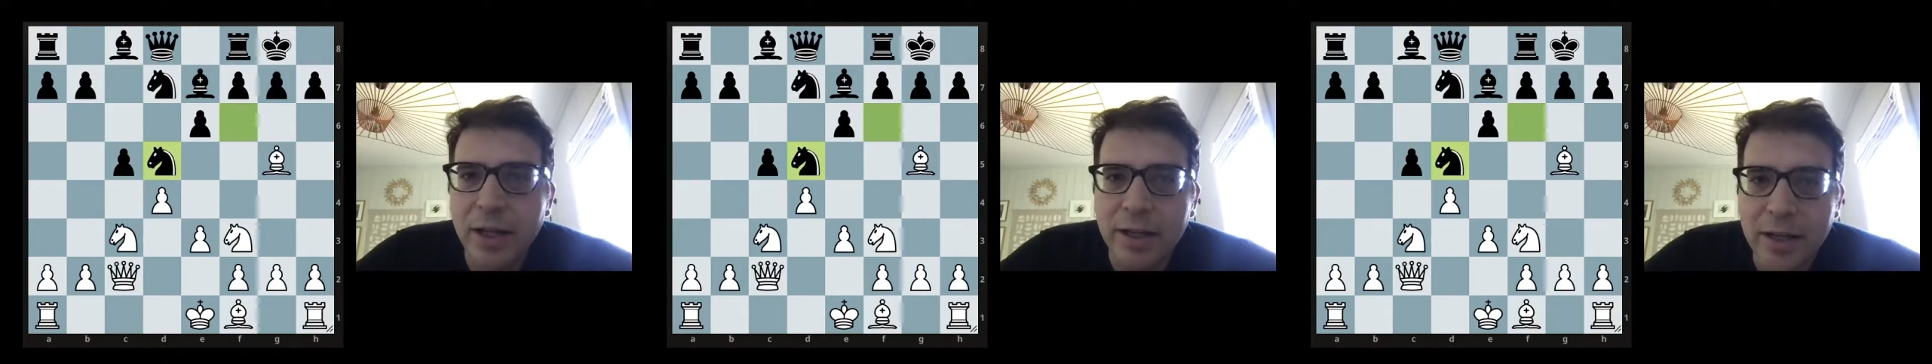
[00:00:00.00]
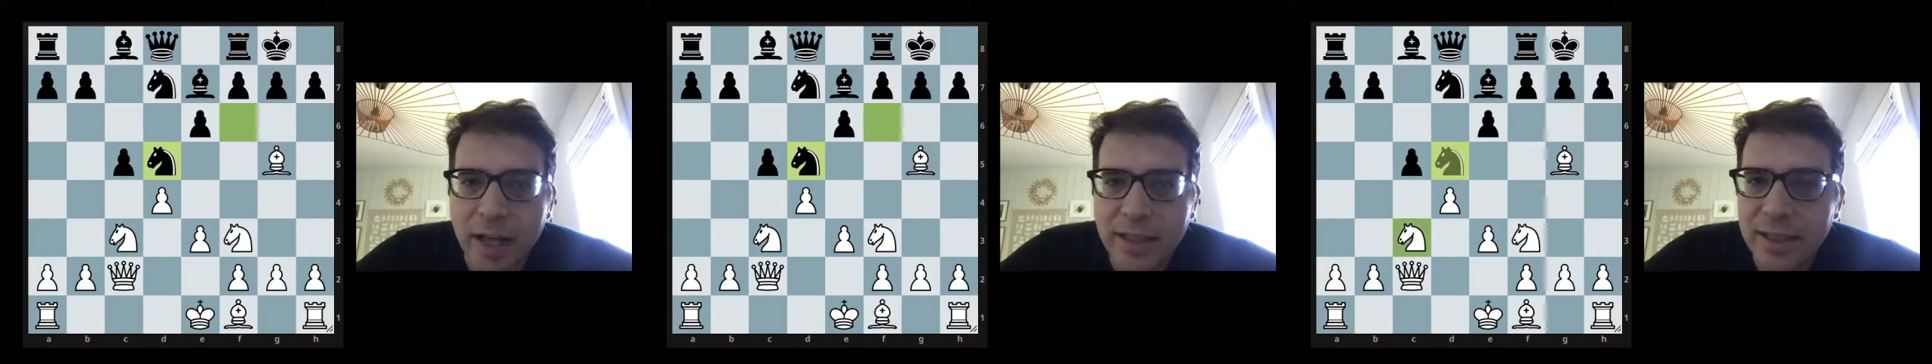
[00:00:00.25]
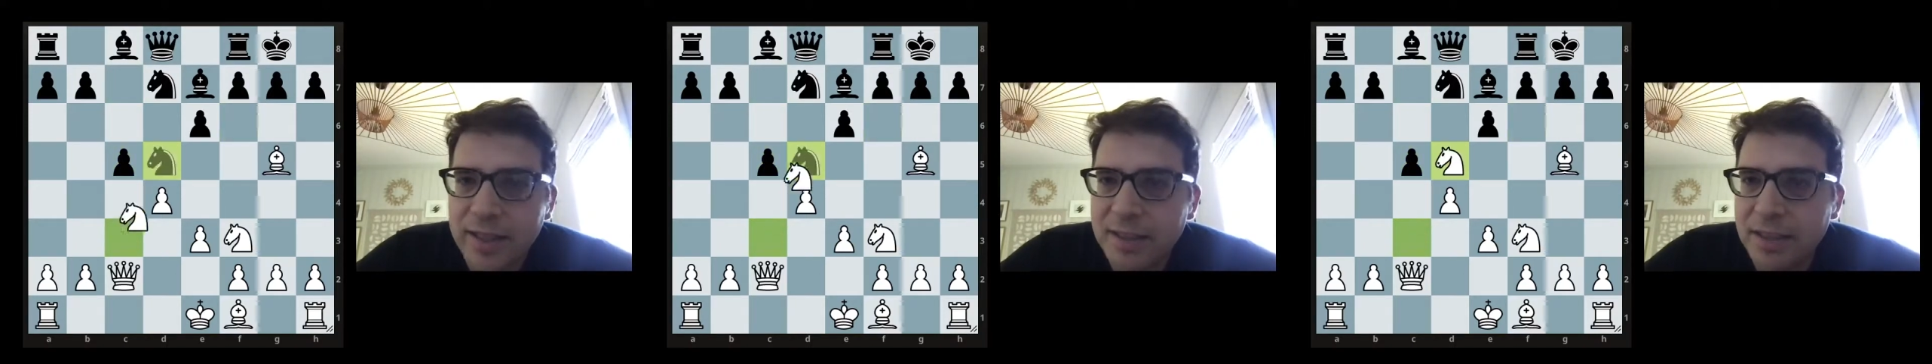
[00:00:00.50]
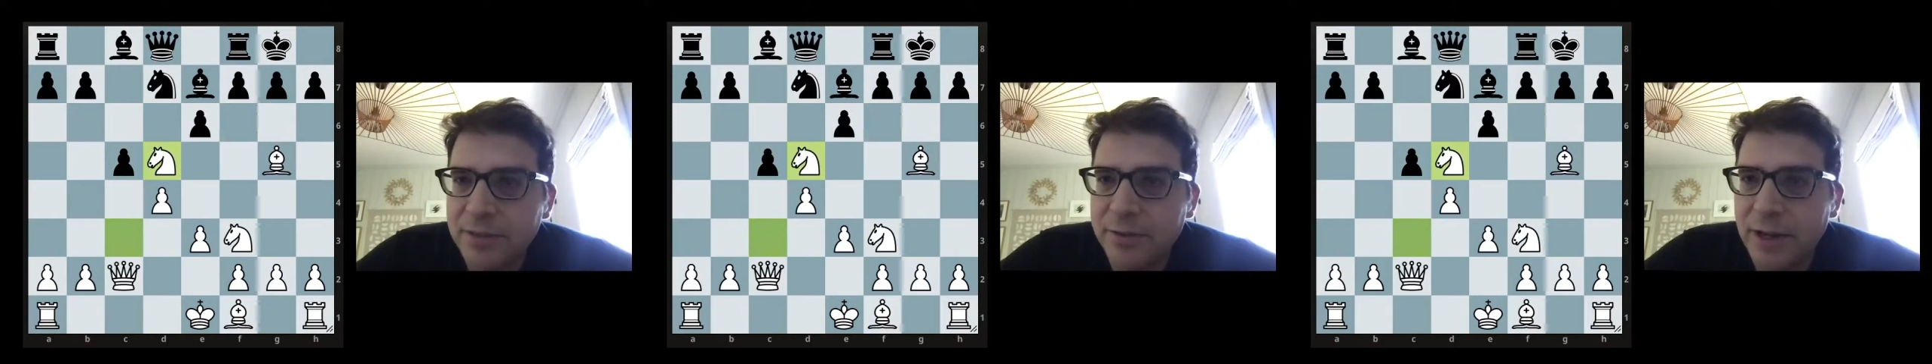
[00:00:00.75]
knight takes
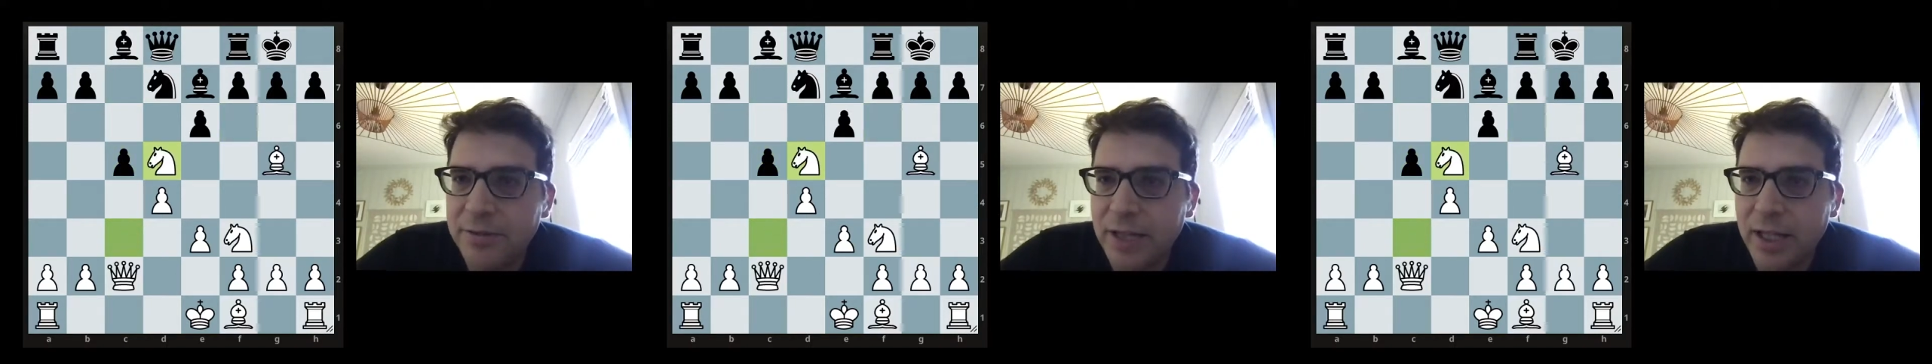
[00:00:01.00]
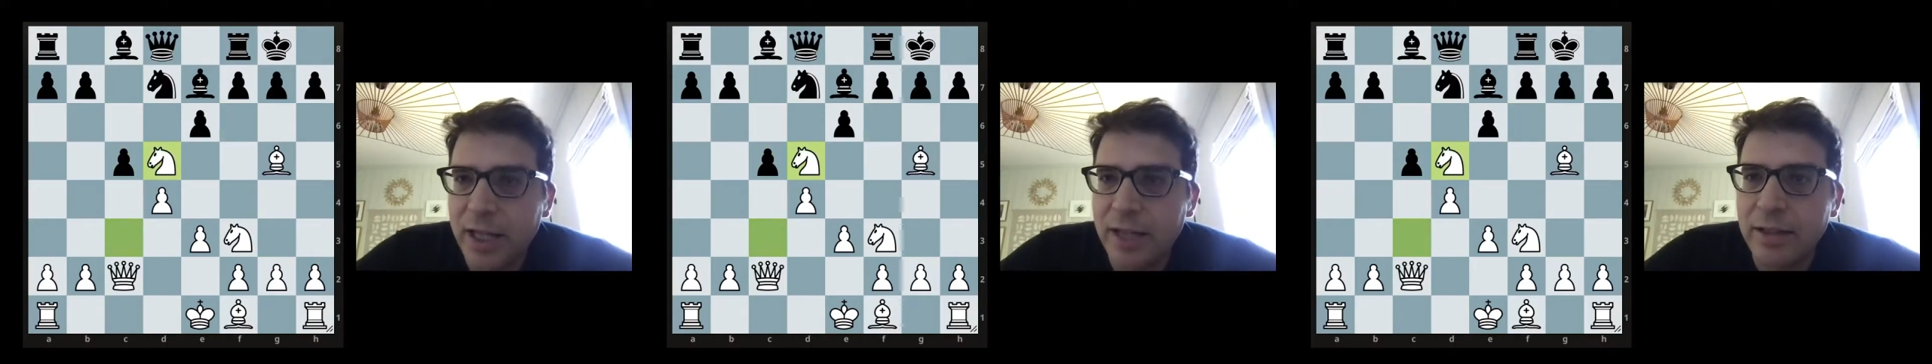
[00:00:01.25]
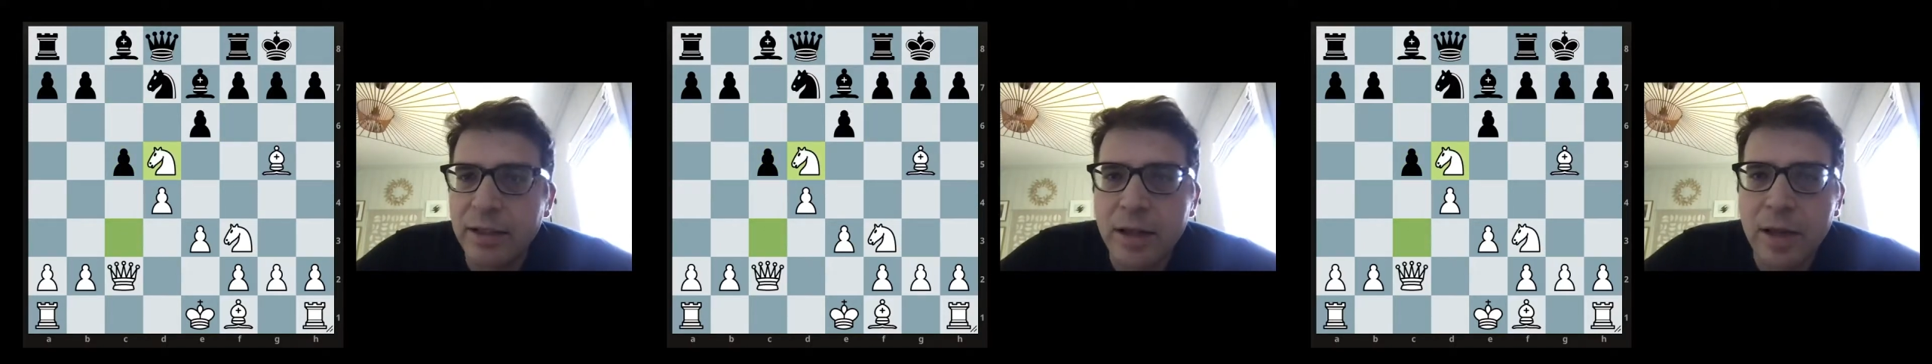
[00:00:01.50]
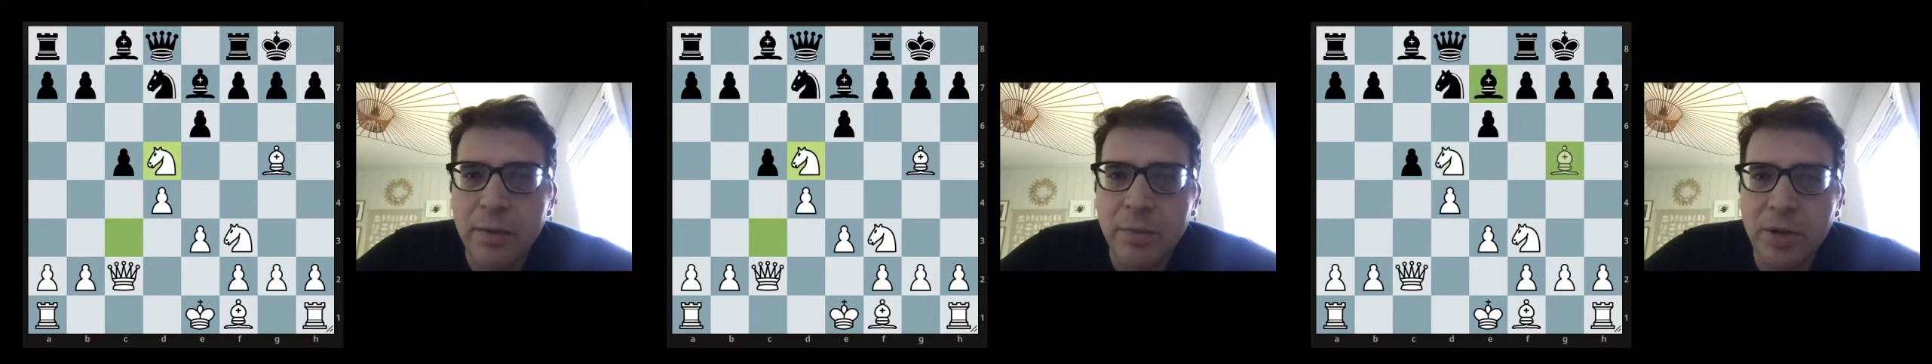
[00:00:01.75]
d5 again,
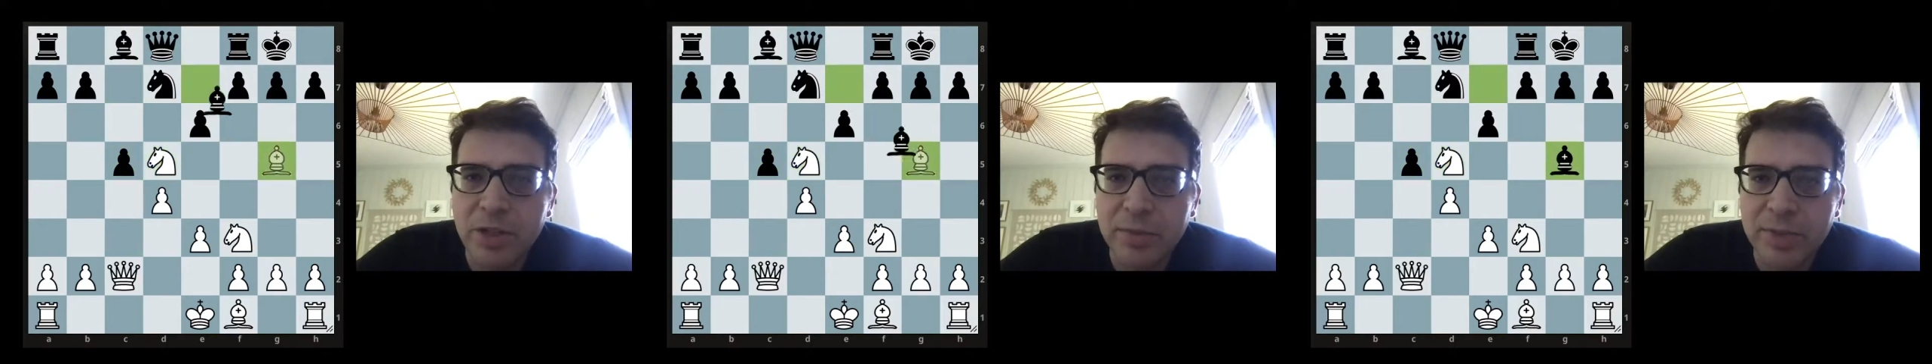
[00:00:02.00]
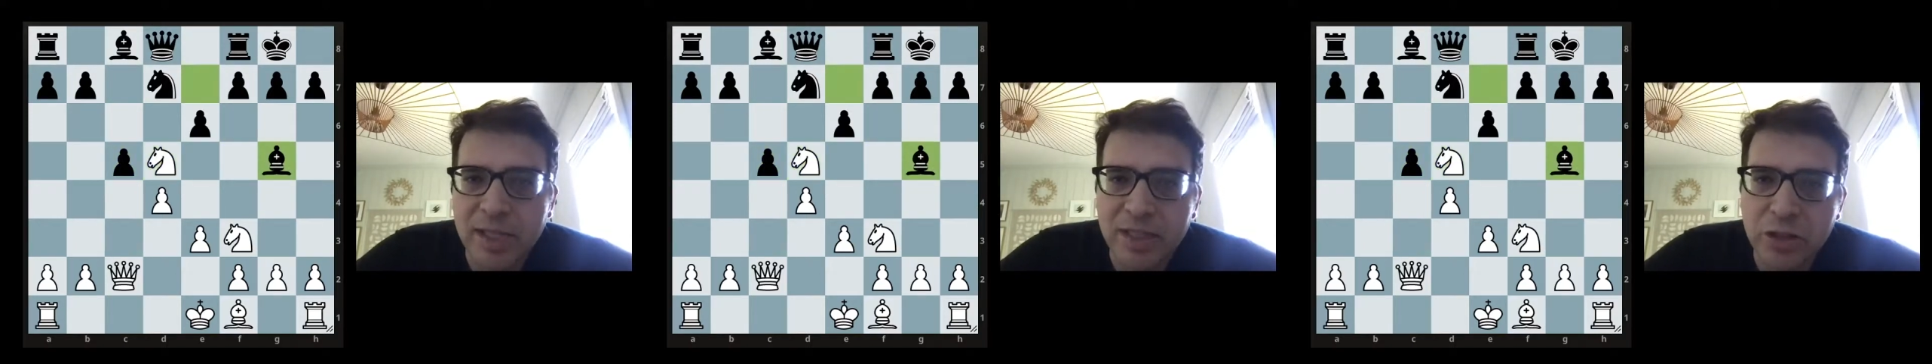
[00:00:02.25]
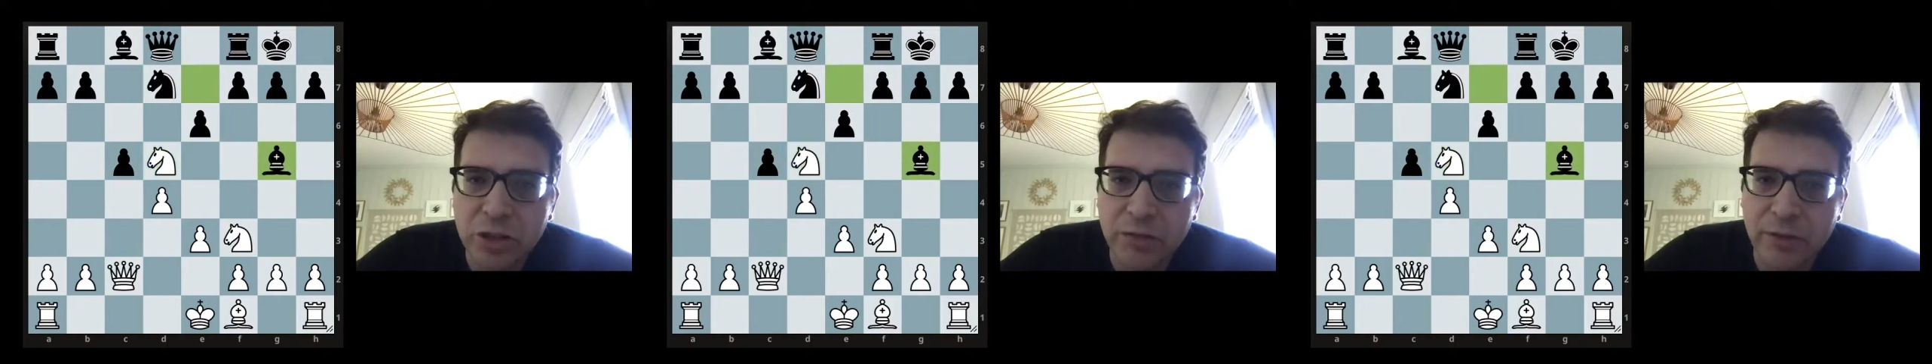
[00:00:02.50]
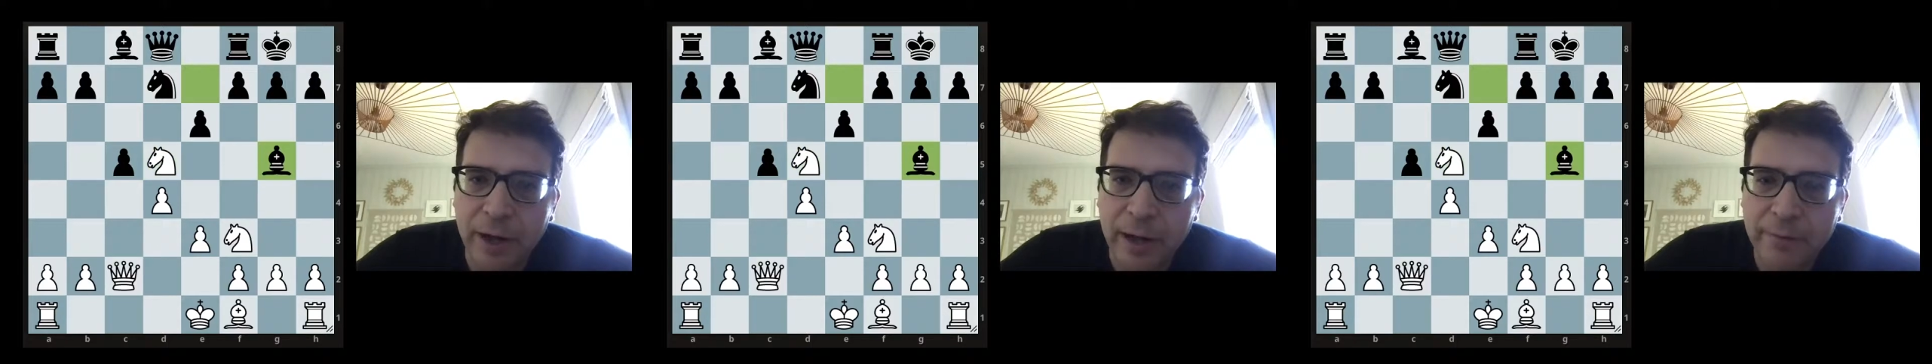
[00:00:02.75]
bishop takes
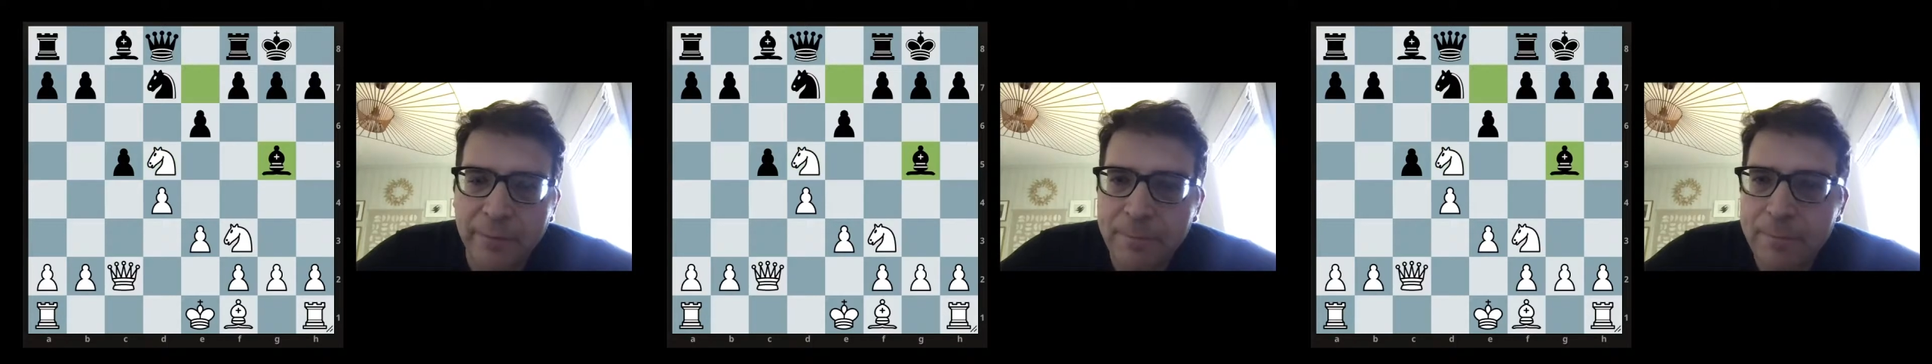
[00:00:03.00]
g5,